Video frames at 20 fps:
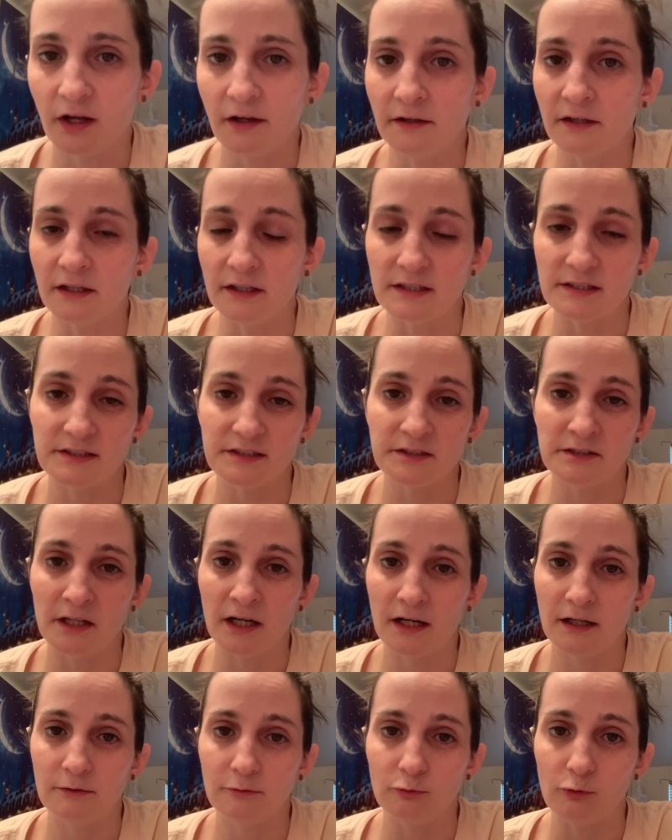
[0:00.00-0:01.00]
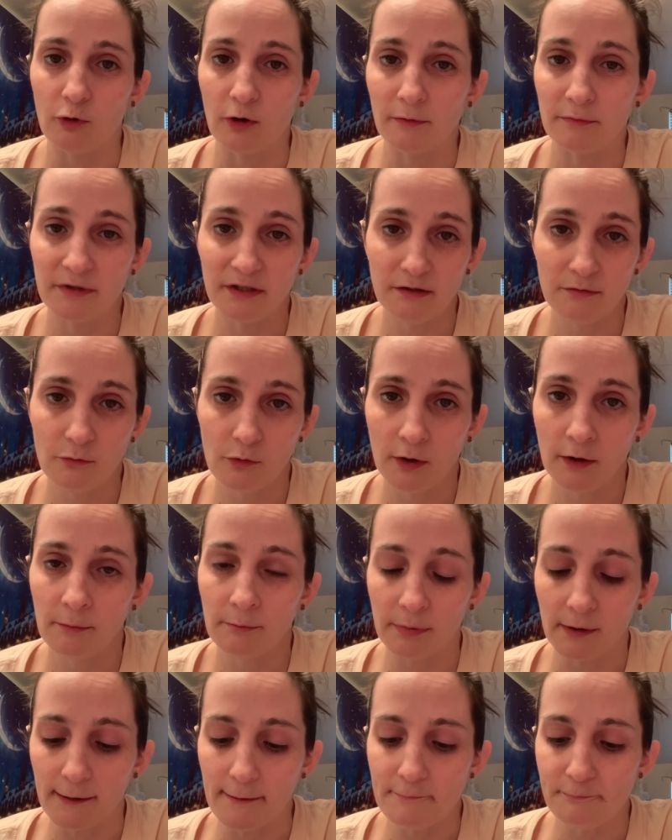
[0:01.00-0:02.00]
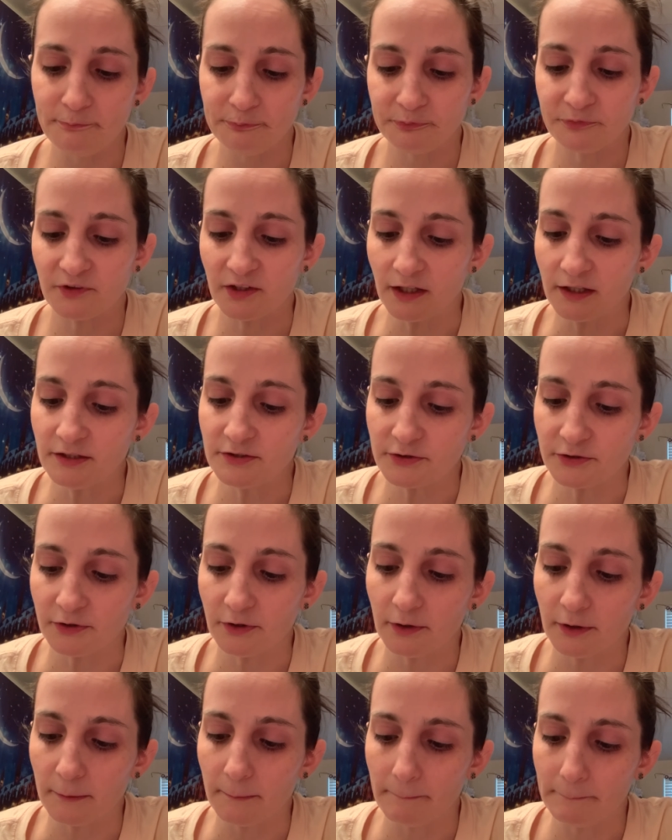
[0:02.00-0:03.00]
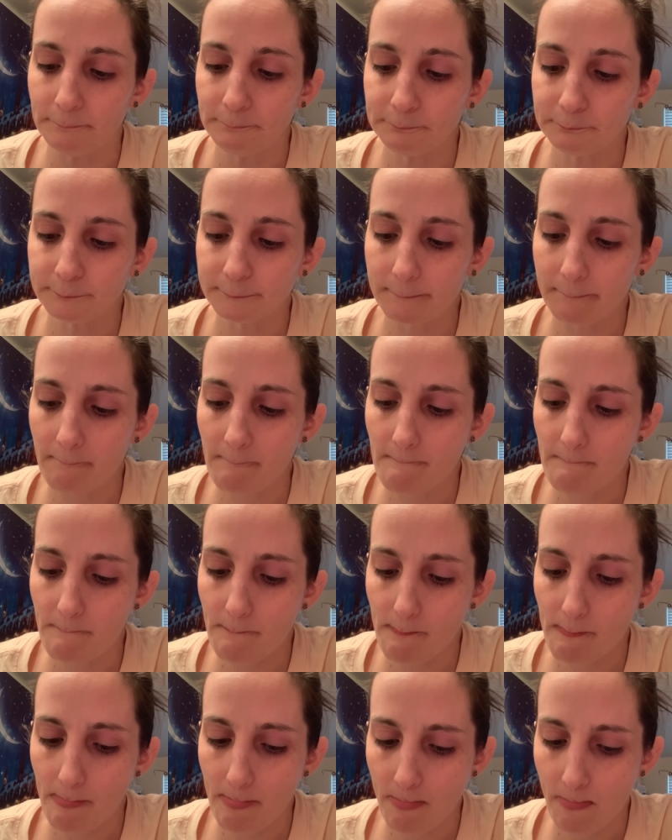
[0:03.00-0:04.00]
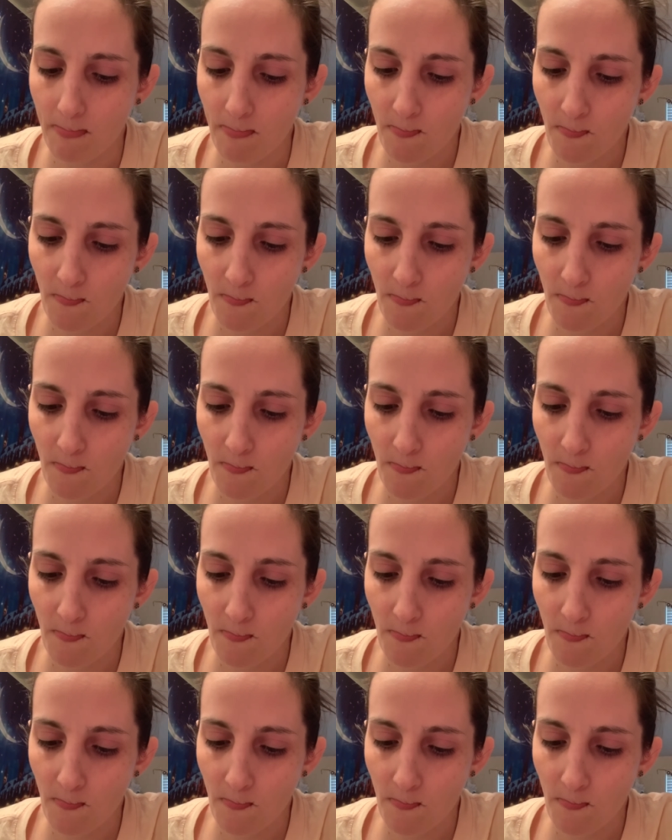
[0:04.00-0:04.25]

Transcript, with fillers: Again, it's not warm anymore, but it's good. It is really good.